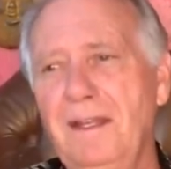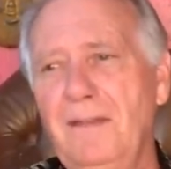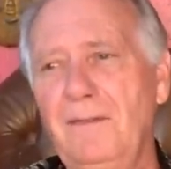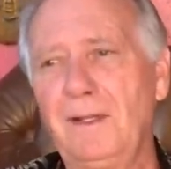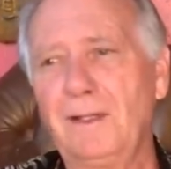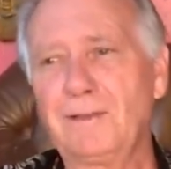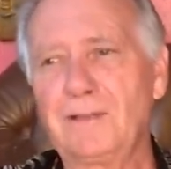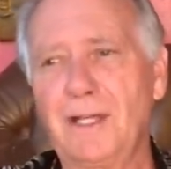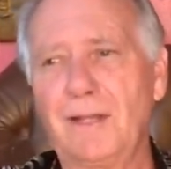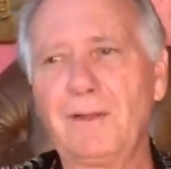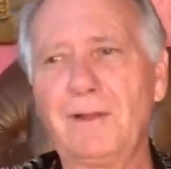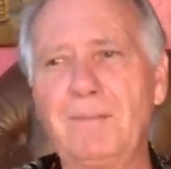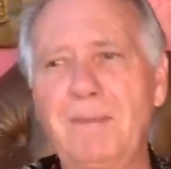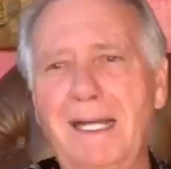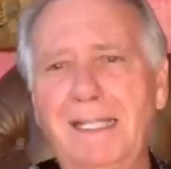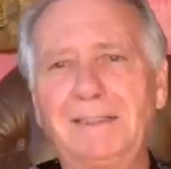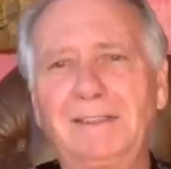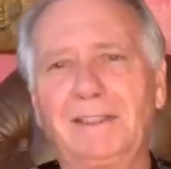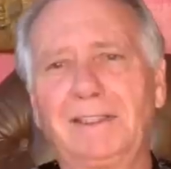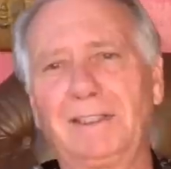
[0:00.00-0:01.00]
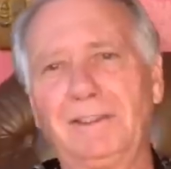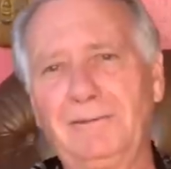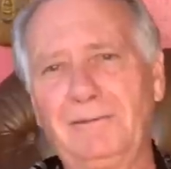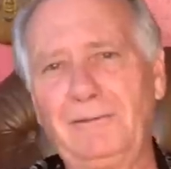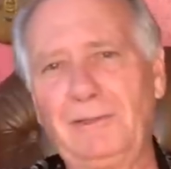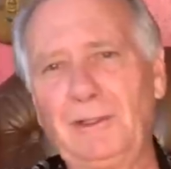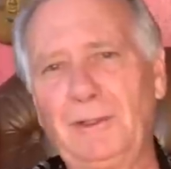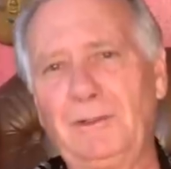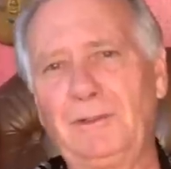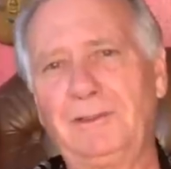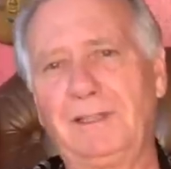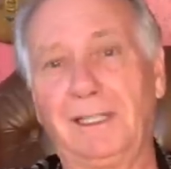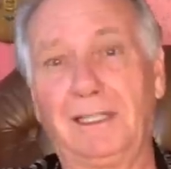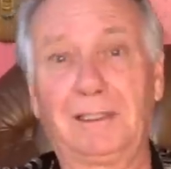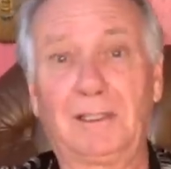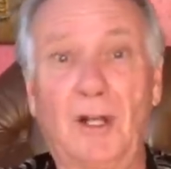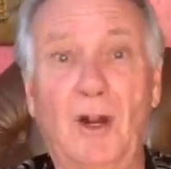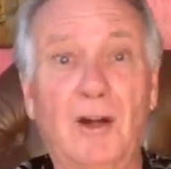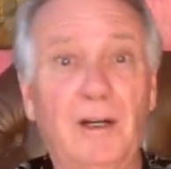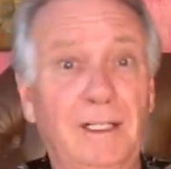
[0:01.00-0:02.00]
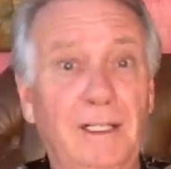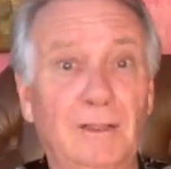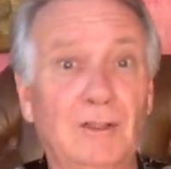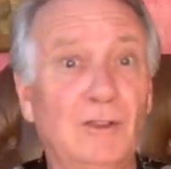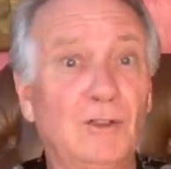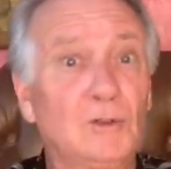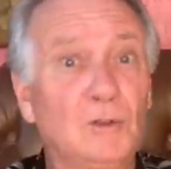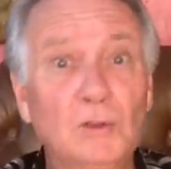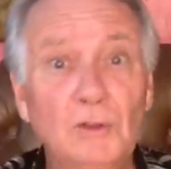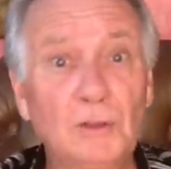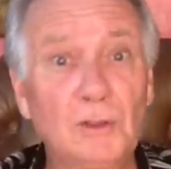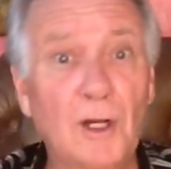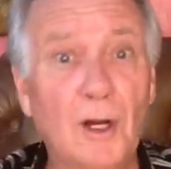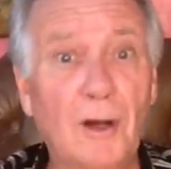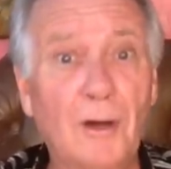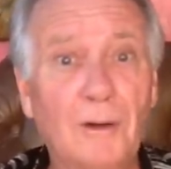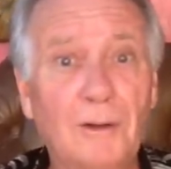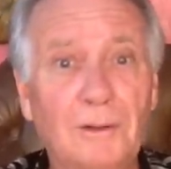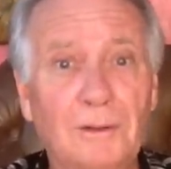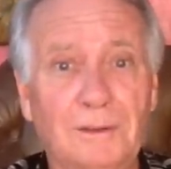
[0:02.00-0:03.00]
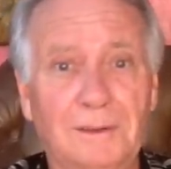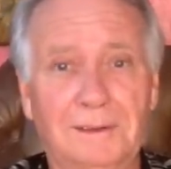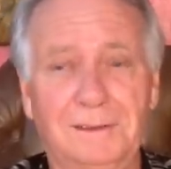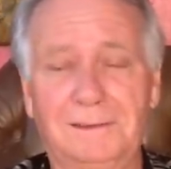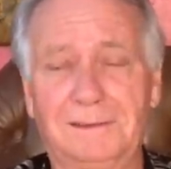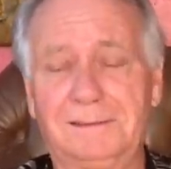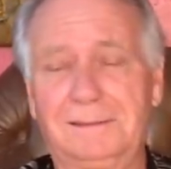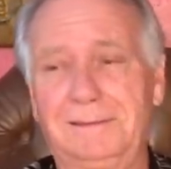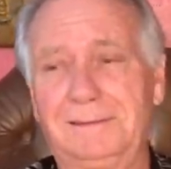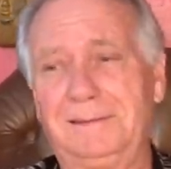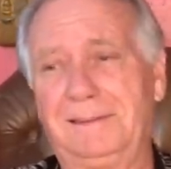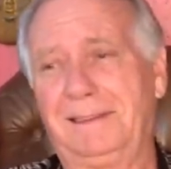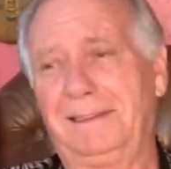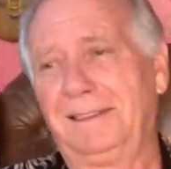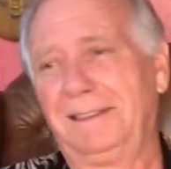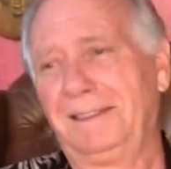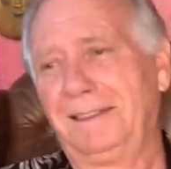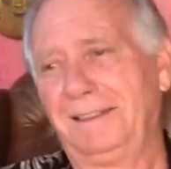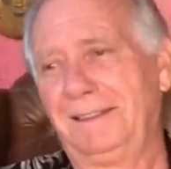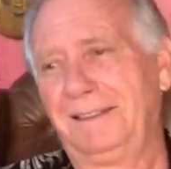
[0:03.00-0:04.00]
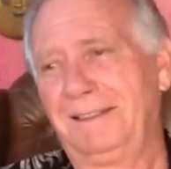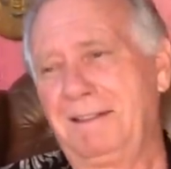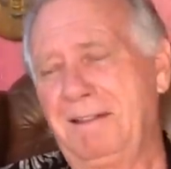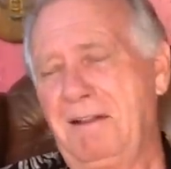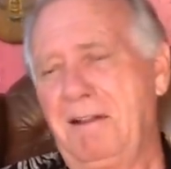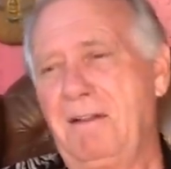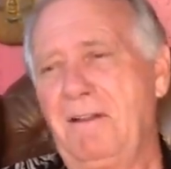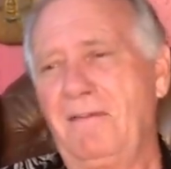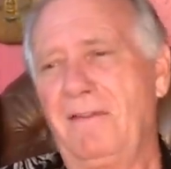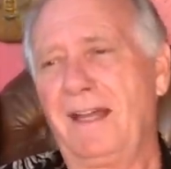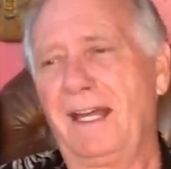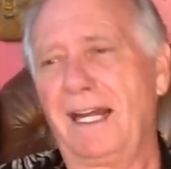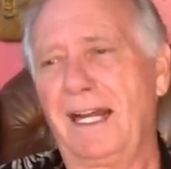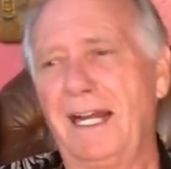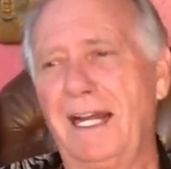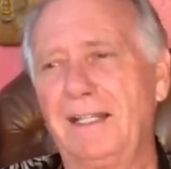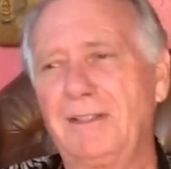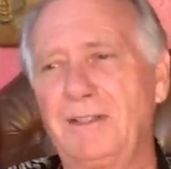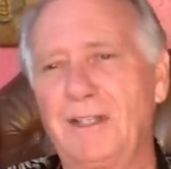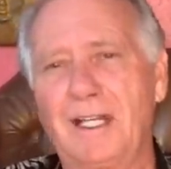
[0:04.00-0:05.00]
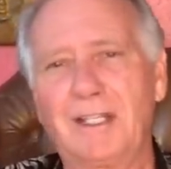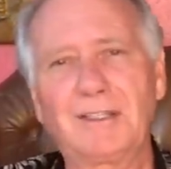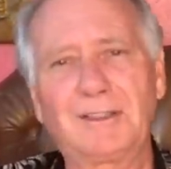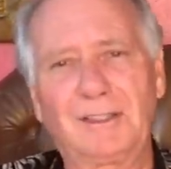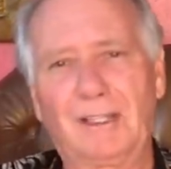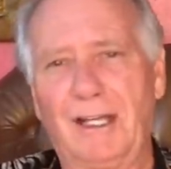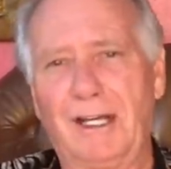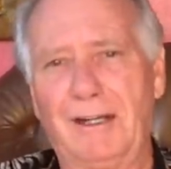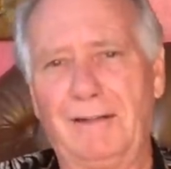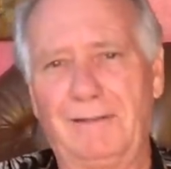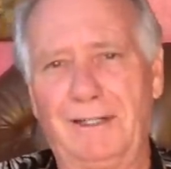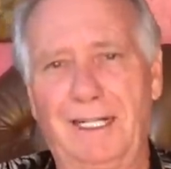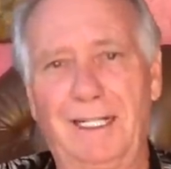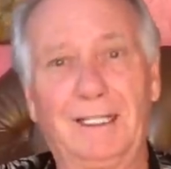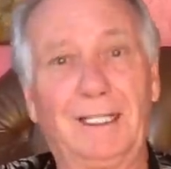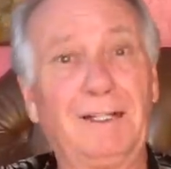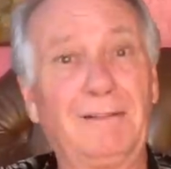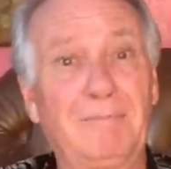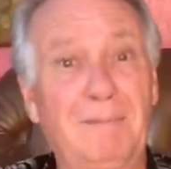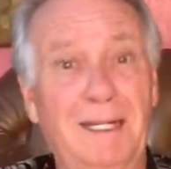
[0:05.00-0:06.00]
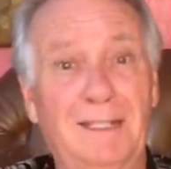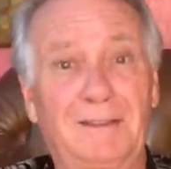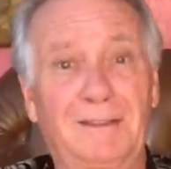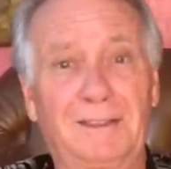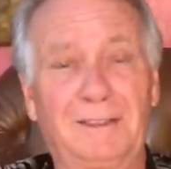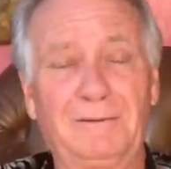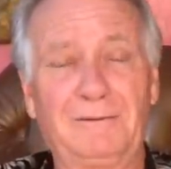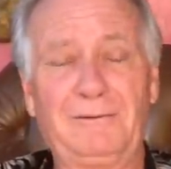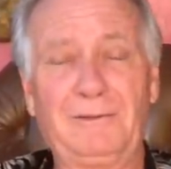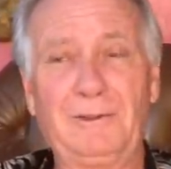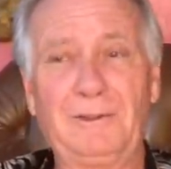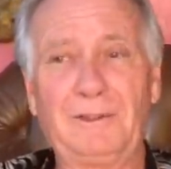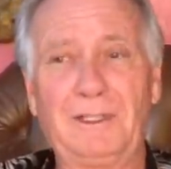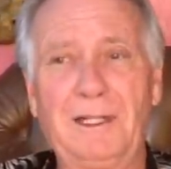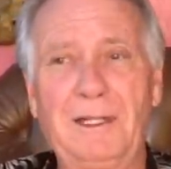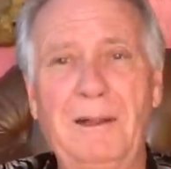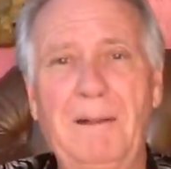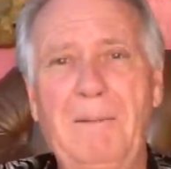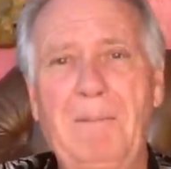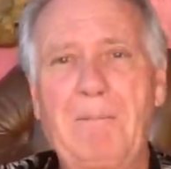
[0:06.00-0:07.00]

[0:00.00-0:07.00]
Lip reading: There's other Mexican food like carne asada that I just love. I love Mexican food.